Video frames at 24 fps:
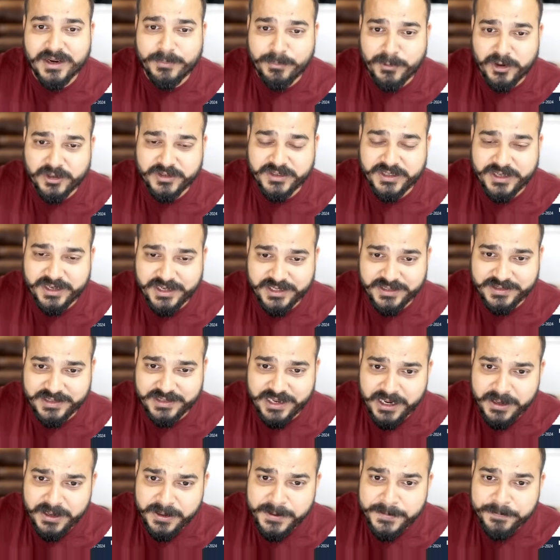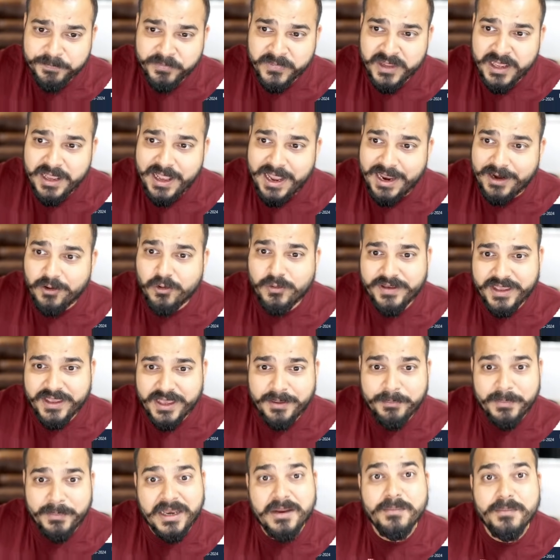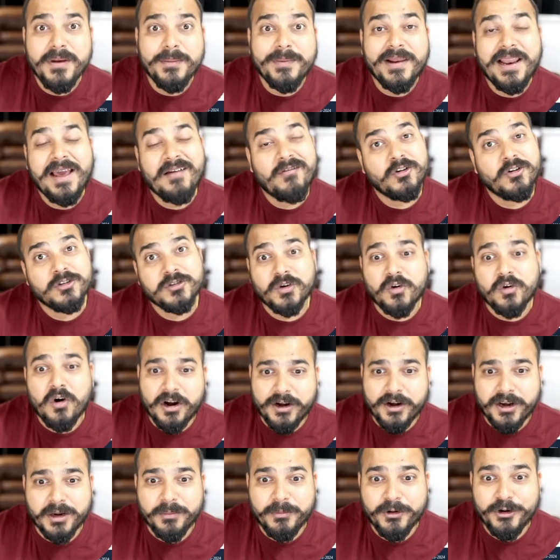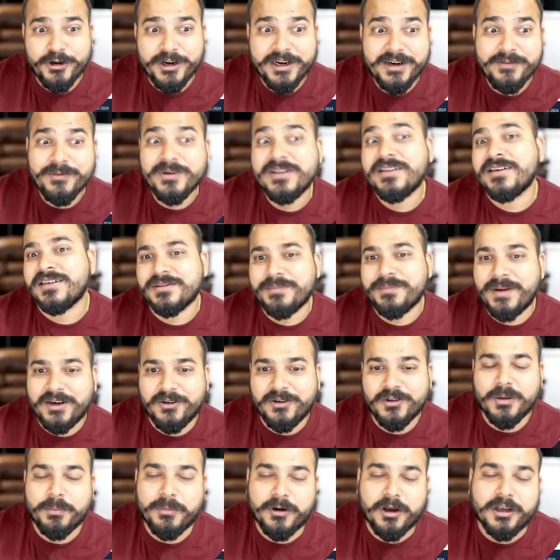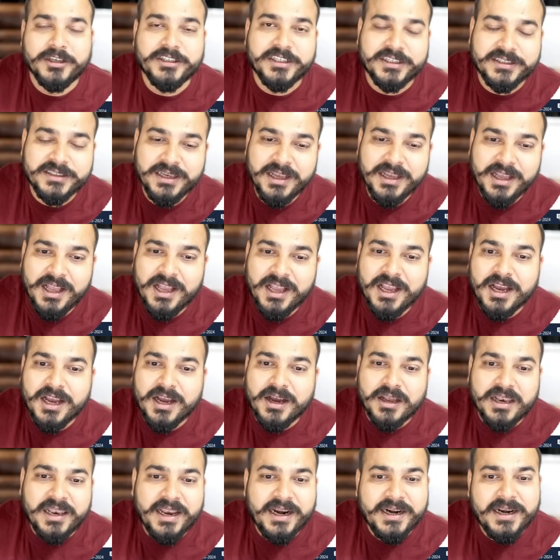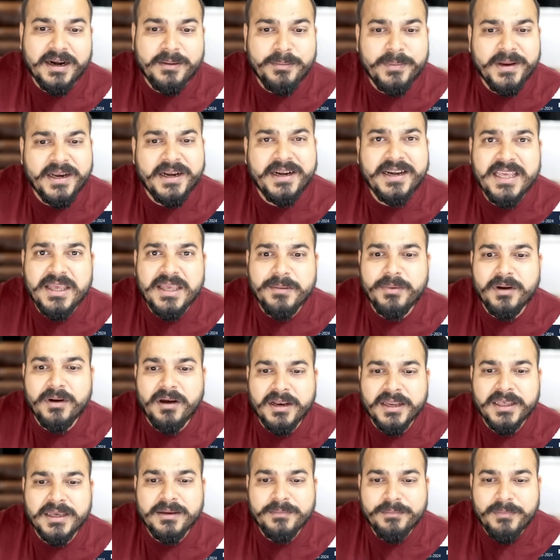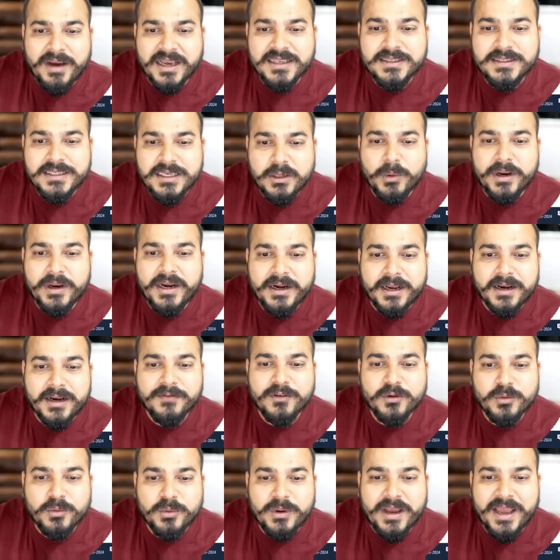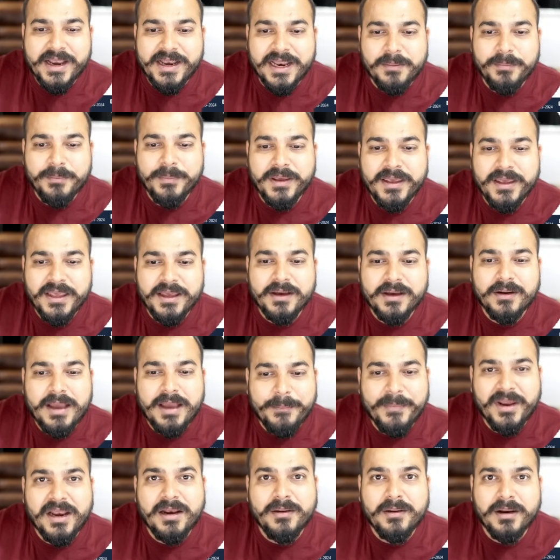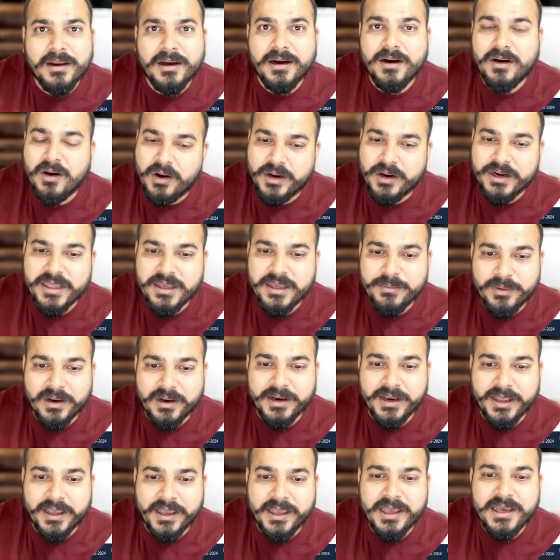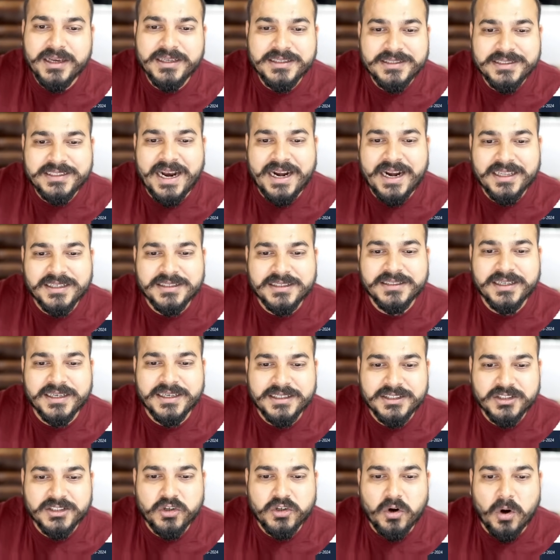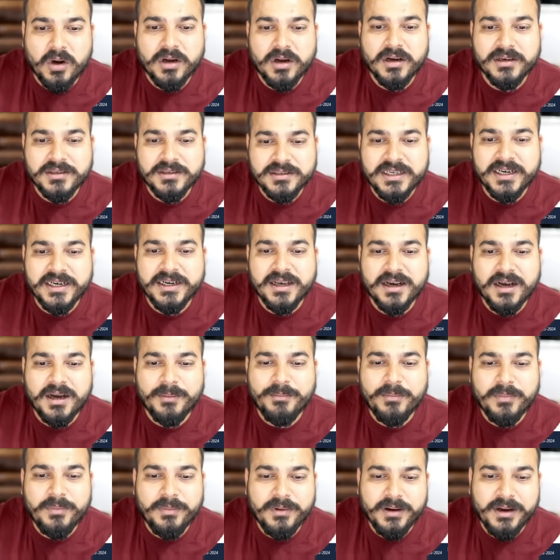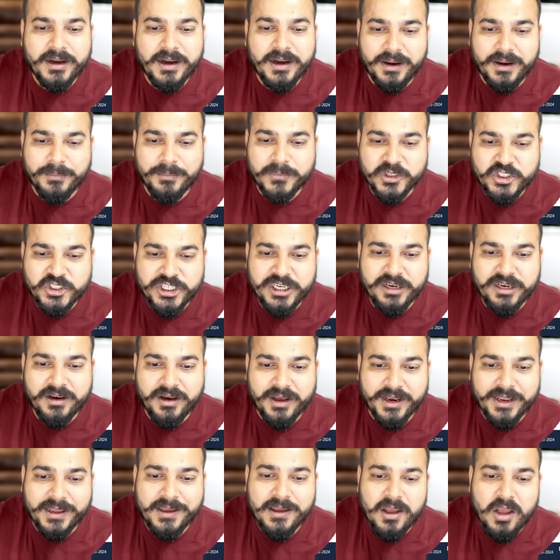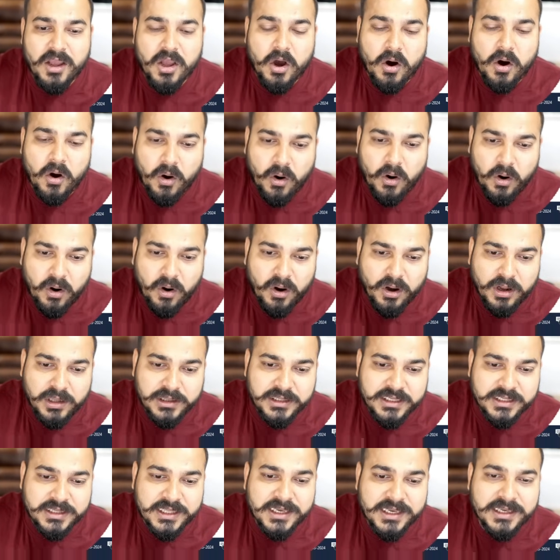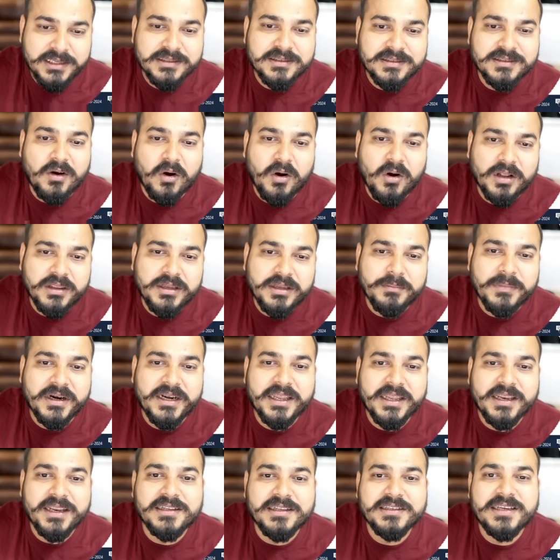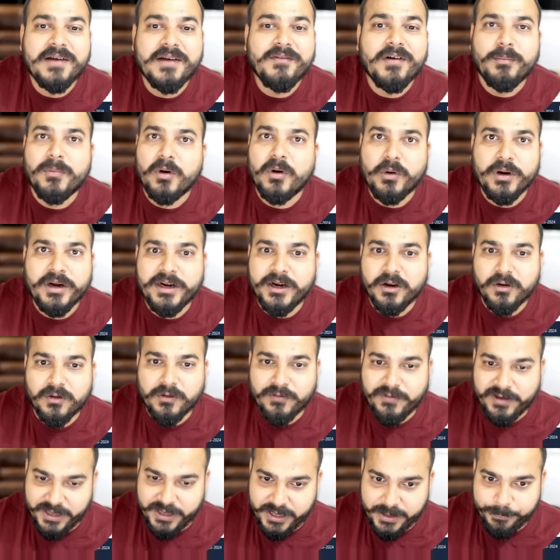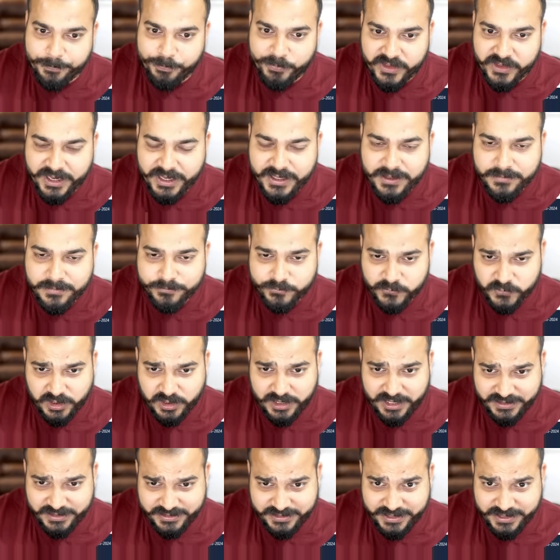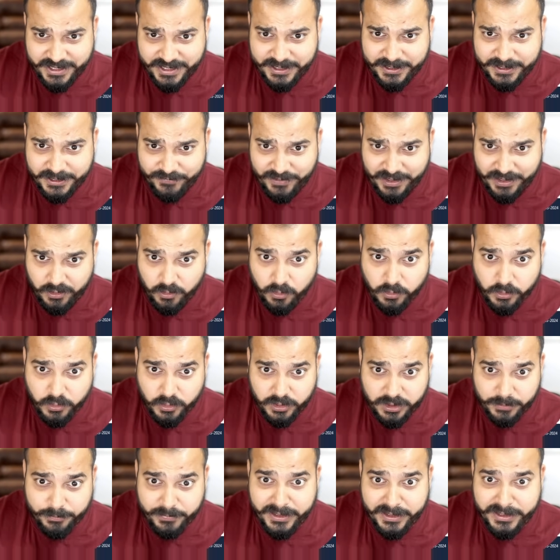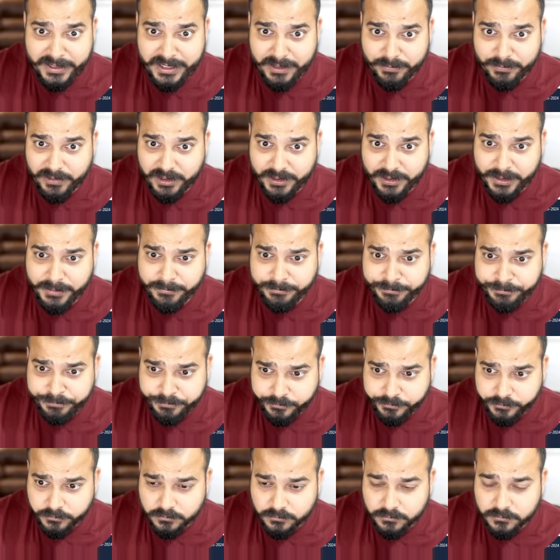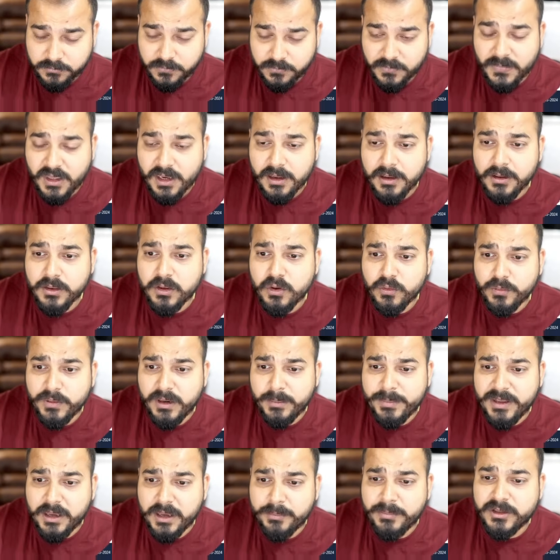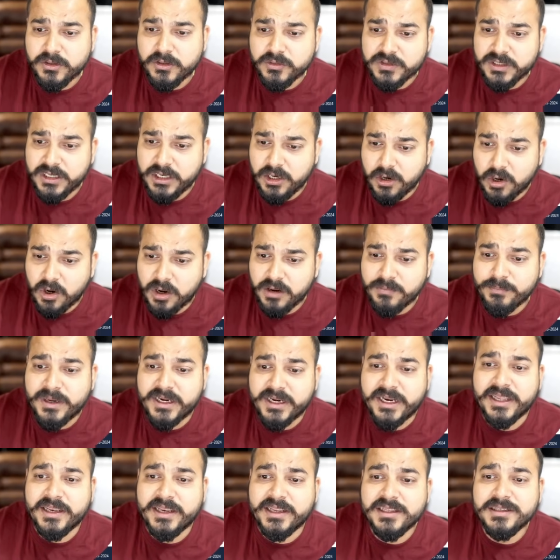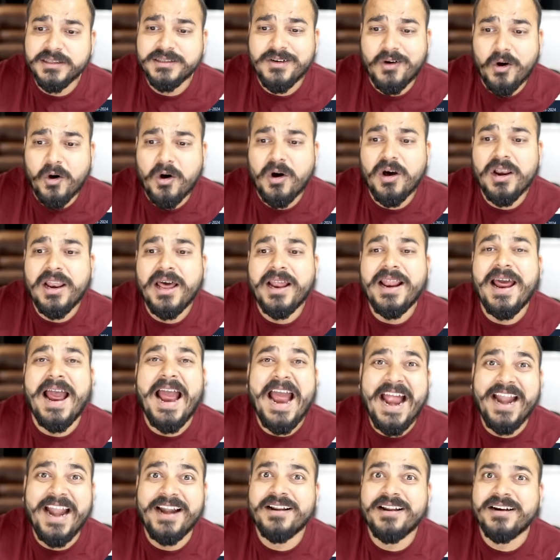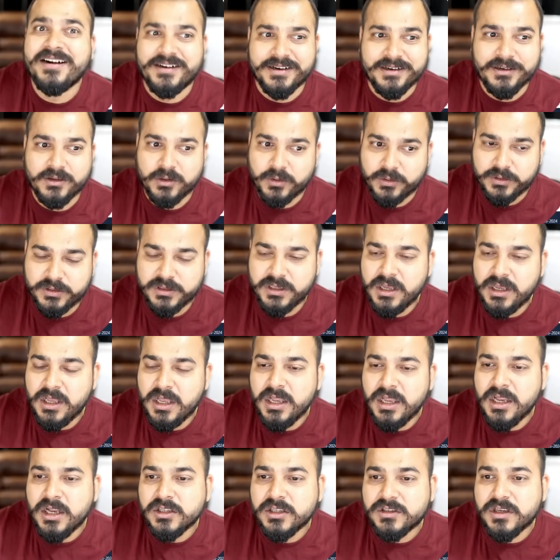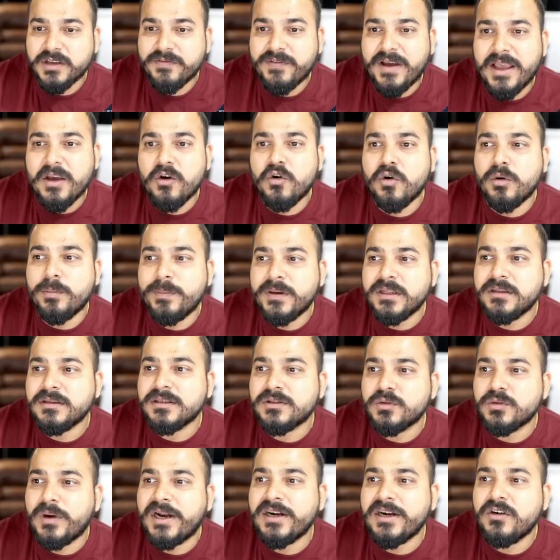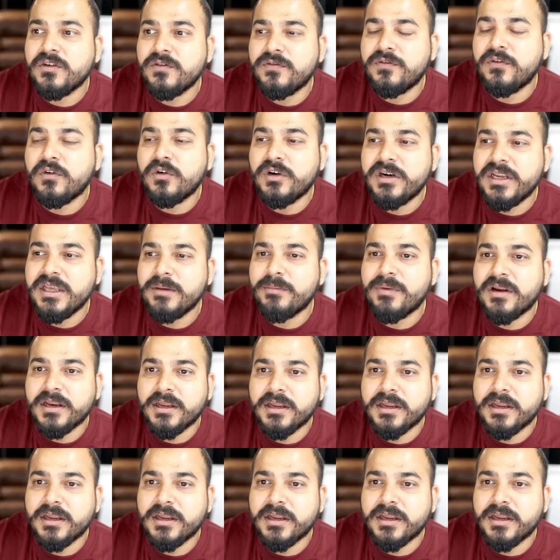repository is that, and over here many people have also contributed with respect to the projects. Let it be deep learning, MySQL interview, NLP, ML or deep learning, statistics, Dockers, GitHub, machine learning, all the things, all the materials I've uploaded over here, right? So let's say that if I go to complete deep learning, you will be able to see a lot of materials. All are handwritten notes. So if I open this 1 to 4 deep